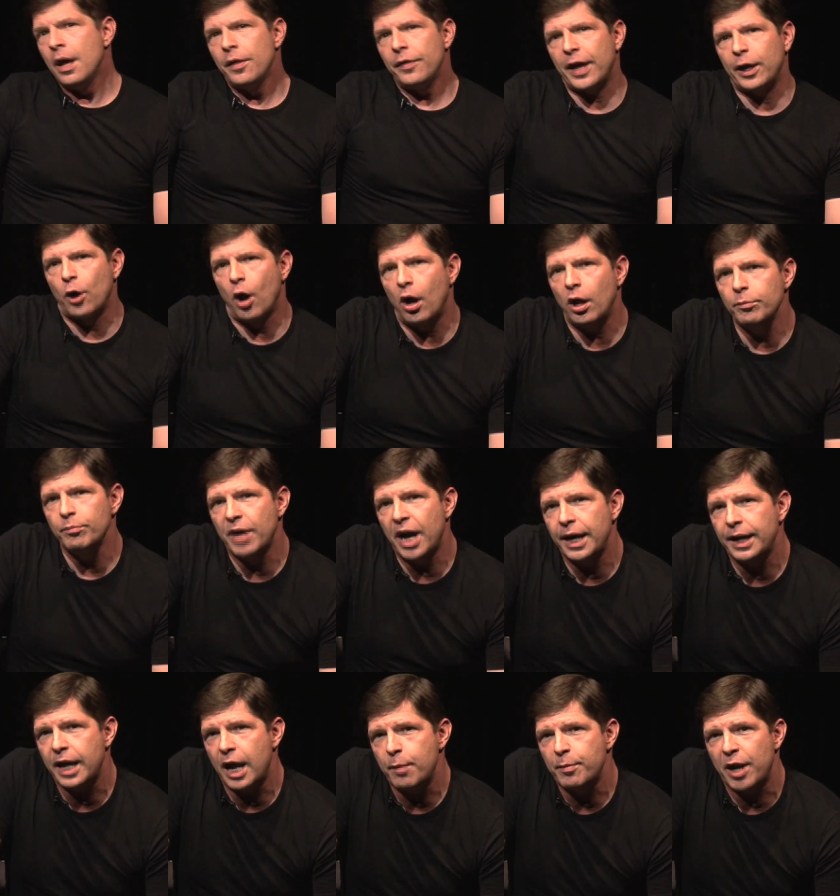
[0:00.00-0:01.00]
They called
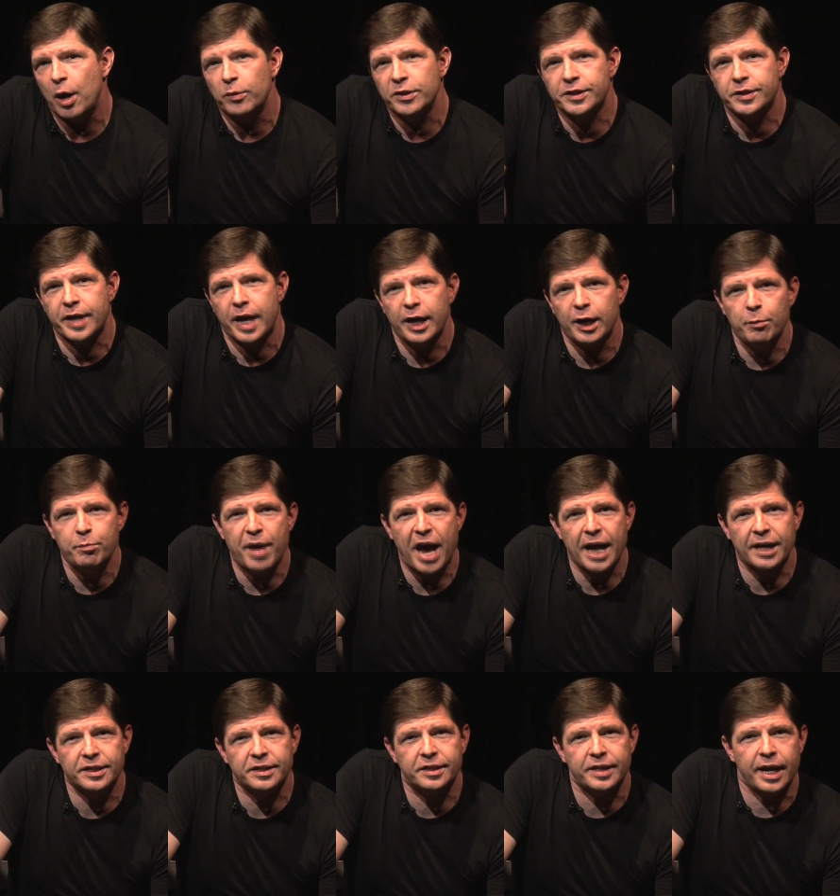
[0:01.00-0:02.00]
my name and I was standing
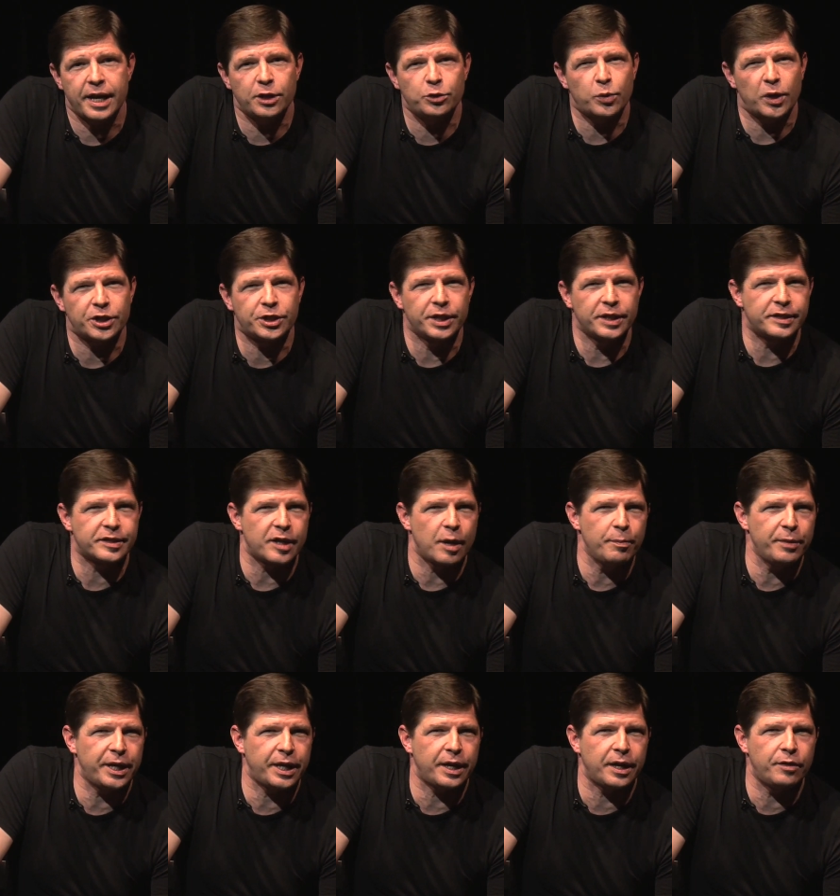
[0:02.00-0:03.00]
backstage watching
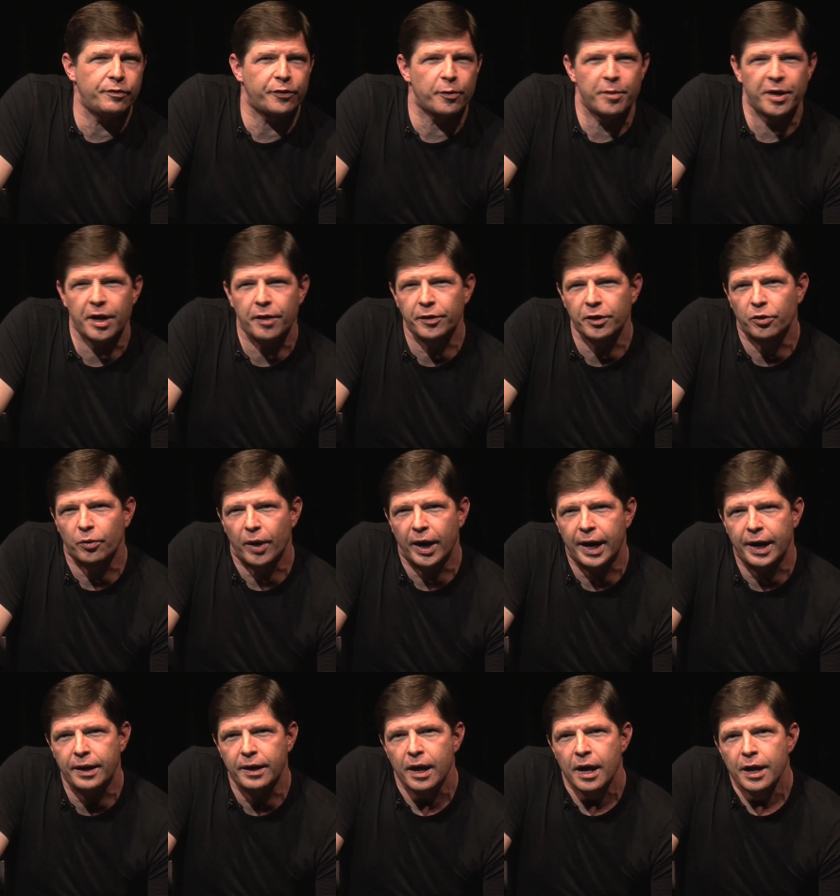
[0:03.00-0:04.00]
some kid from another
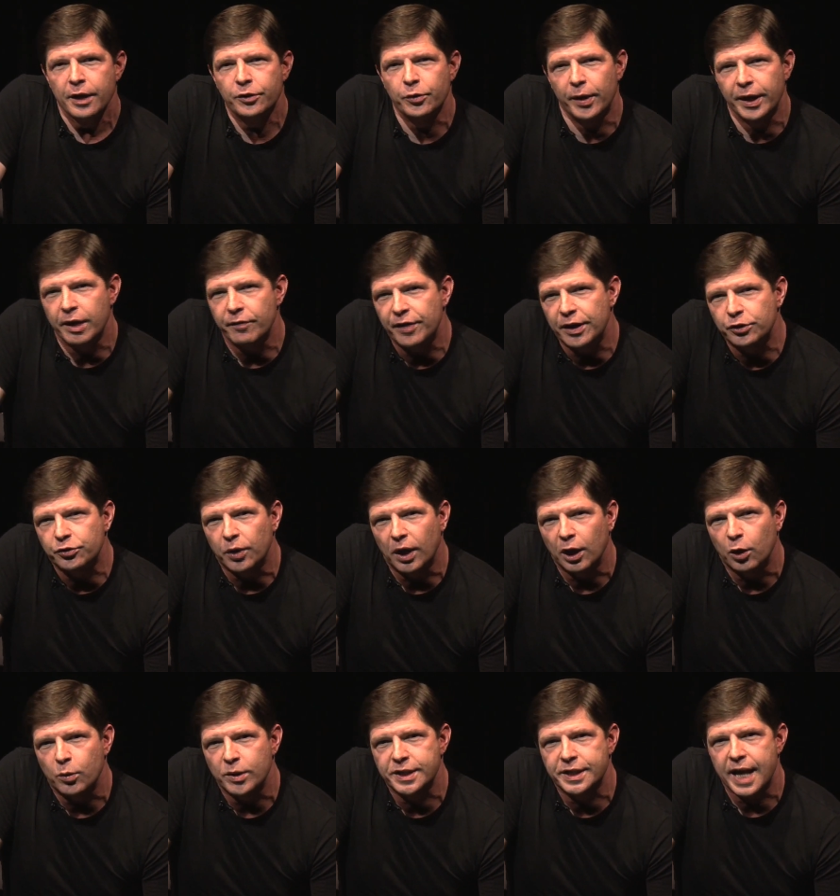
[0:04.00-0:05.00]
grade doing a
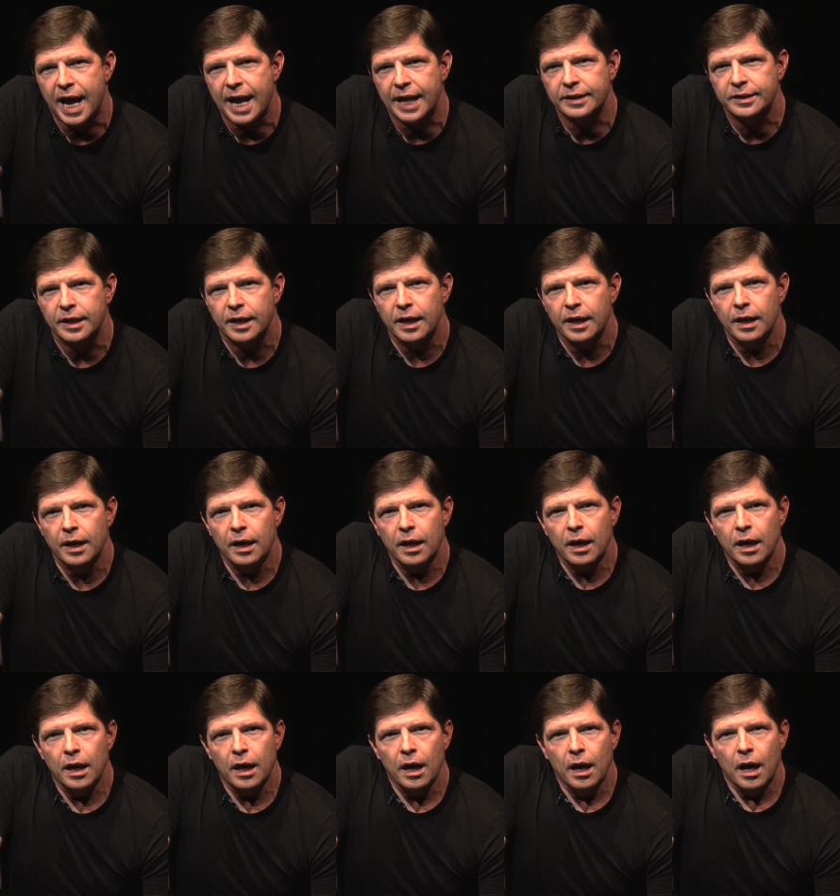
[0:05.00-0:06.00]
ventriloquist act.
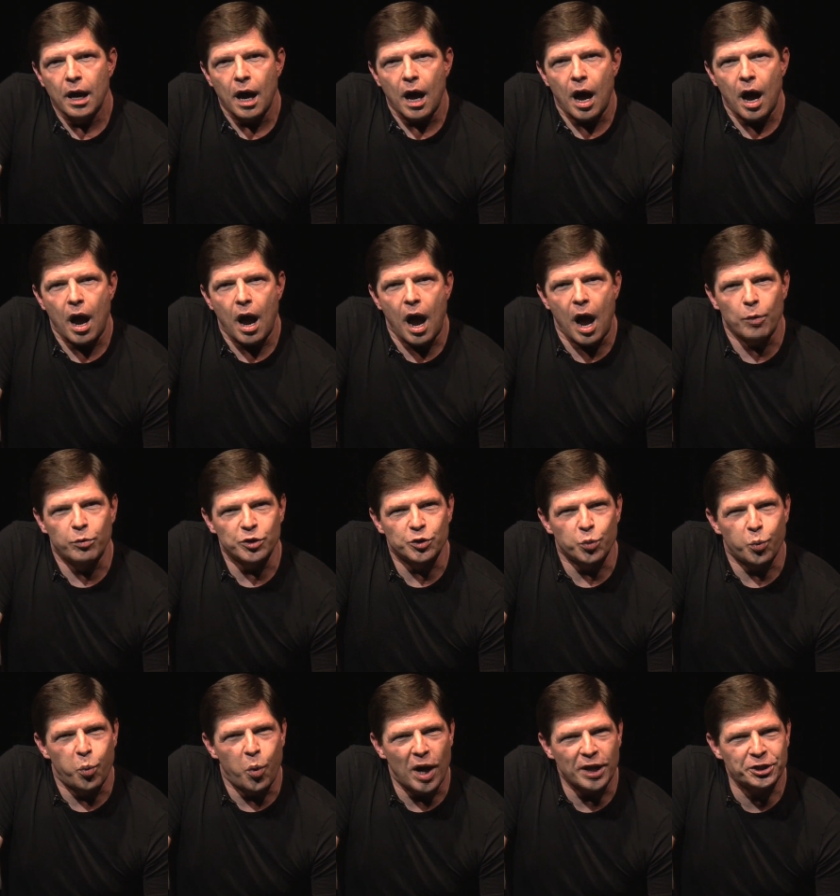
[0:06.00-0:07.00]
I
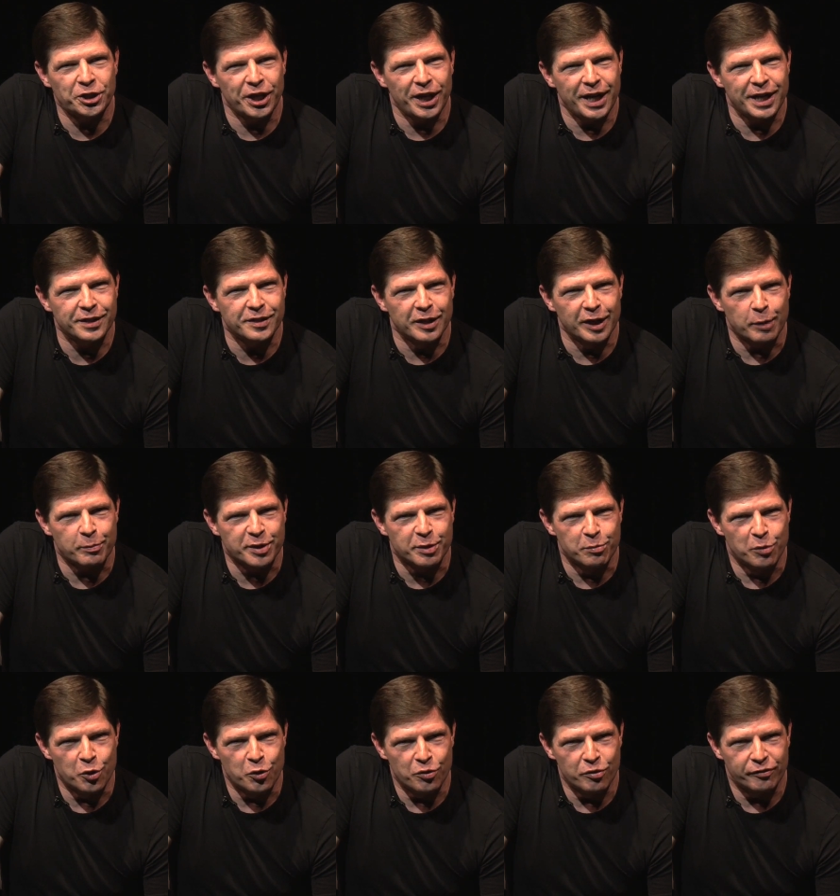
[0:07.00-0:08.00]
was watching his lips
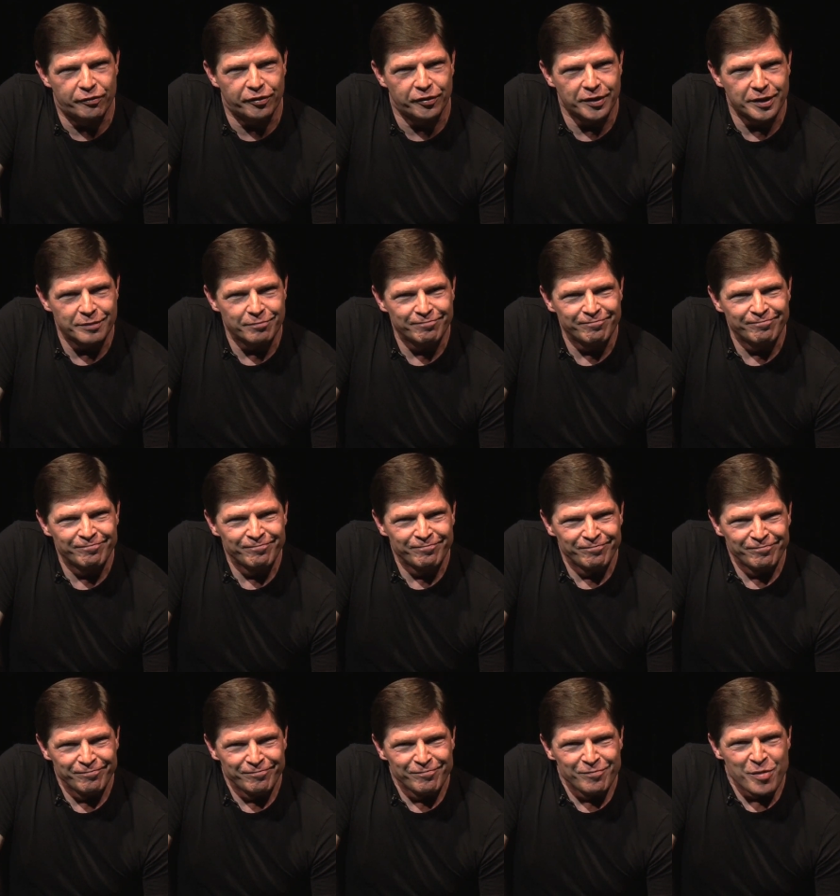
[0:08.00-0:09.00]
move.
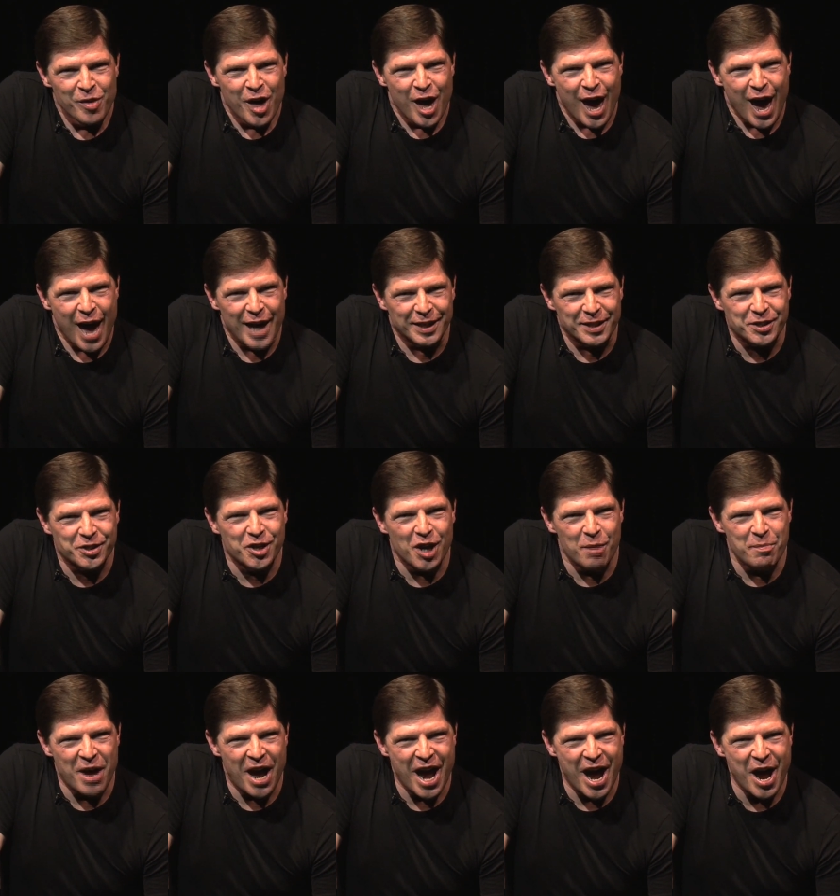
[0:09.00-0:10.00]
And
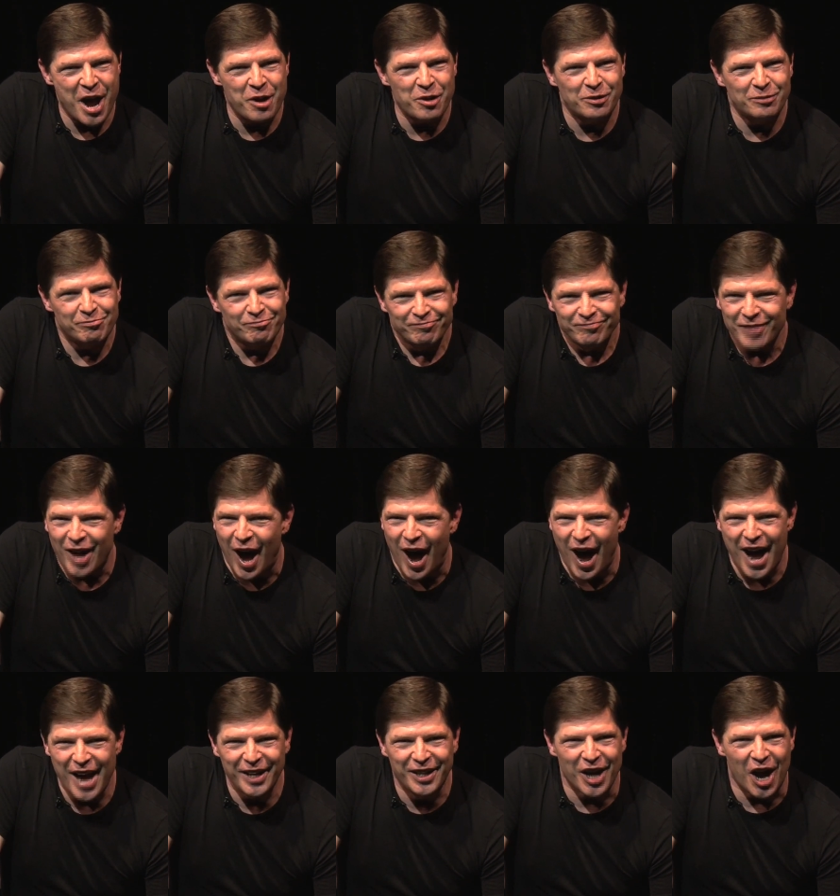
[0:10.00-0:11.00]
somehow,
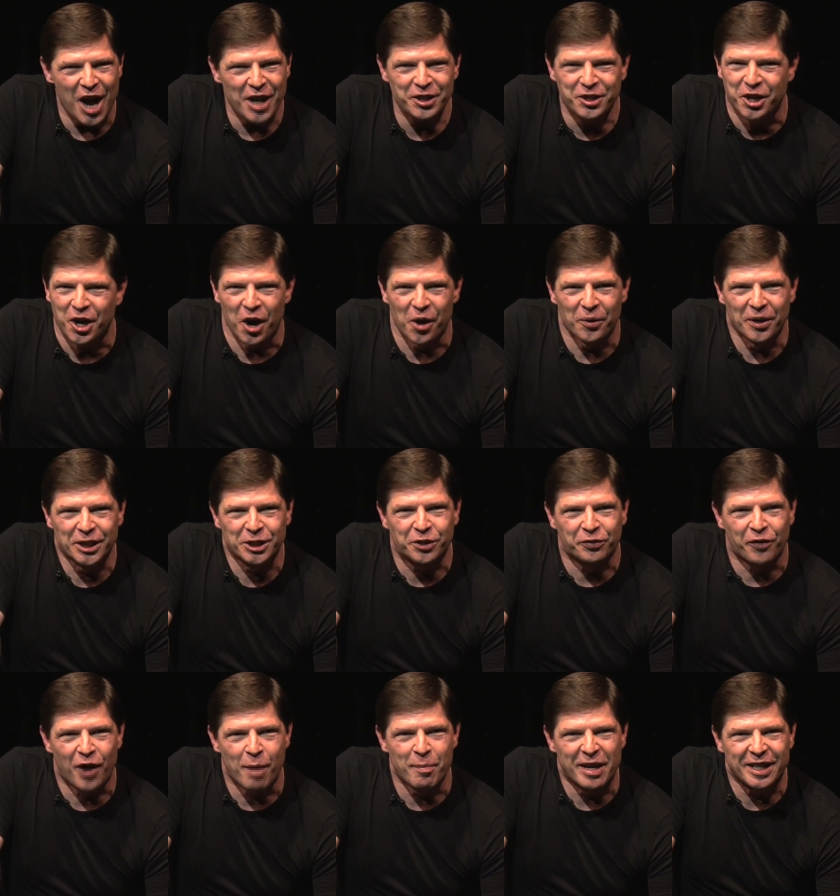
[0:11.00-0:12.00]
I got courage
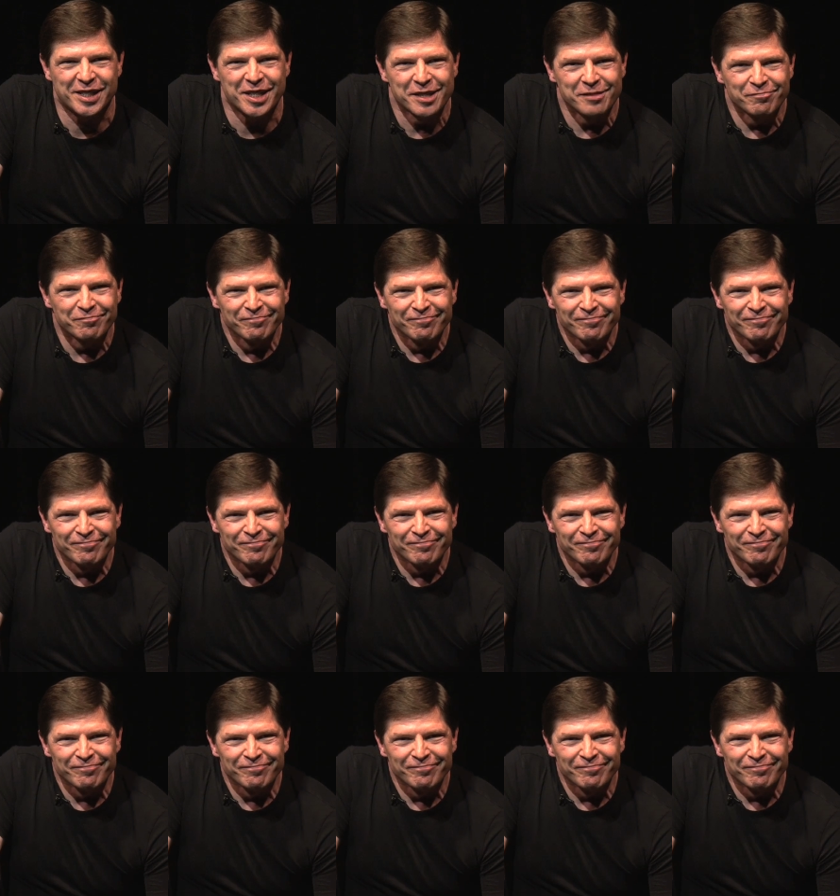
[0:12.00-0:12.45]
from it.